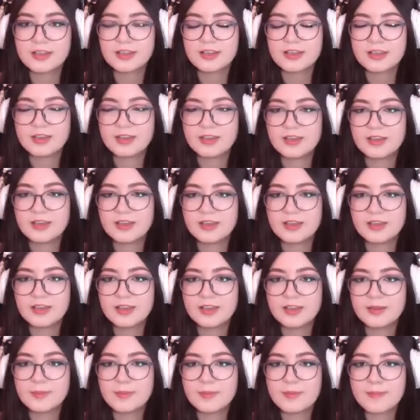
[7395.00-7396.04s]

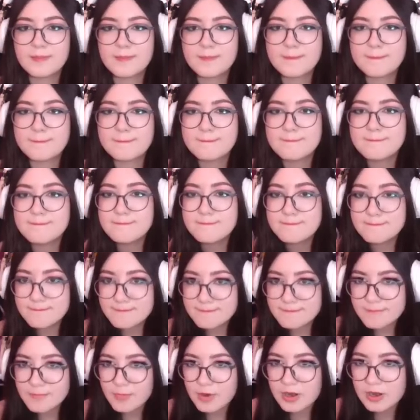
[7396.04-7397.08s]

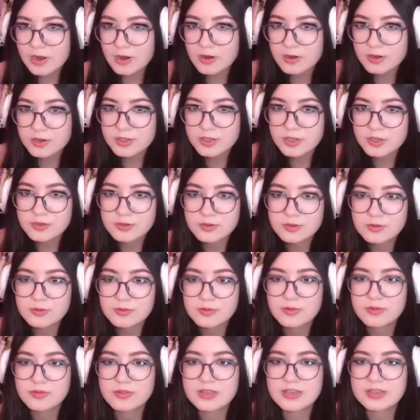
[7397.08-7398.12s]
Um, where are
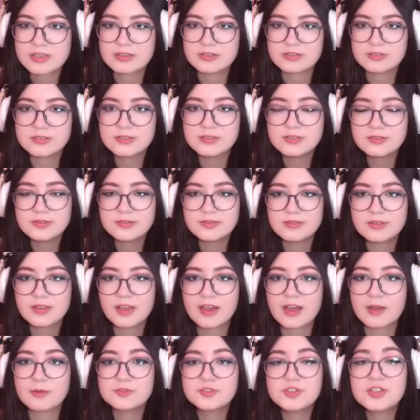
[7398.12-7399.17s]
you? These.
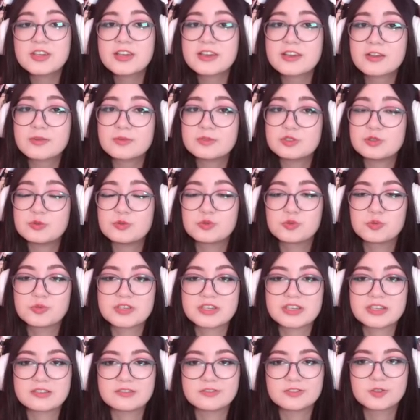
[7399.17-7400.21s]
I was thinking I would do
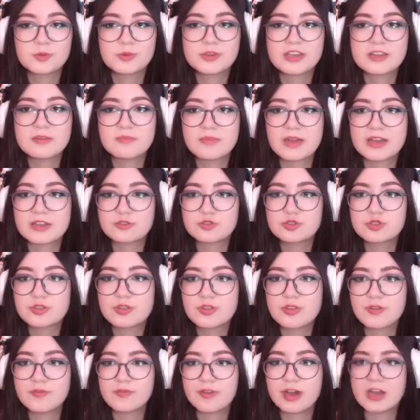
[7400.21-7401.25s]
green so we could
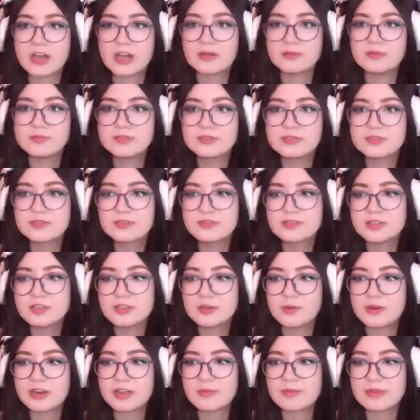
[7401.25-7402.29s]
match the vibes.
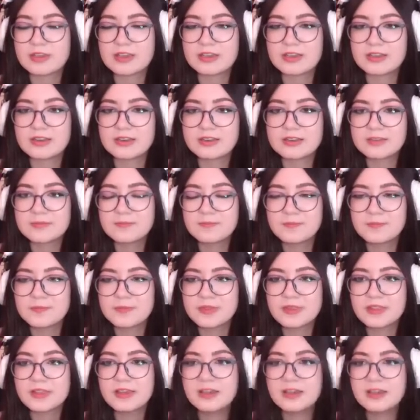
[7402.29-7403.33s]
You know what I mean?
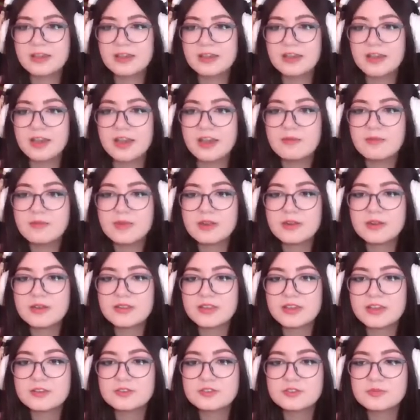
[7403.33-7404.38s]
And
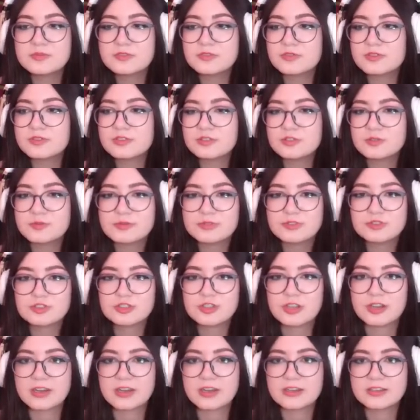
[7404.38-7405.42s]
Mary, thank you so much for the super
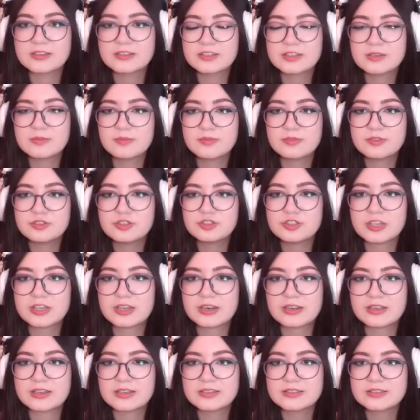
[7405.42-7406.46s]
chat. I
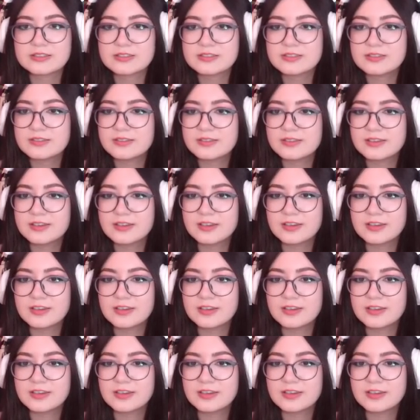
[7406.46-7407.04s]
appreciate it.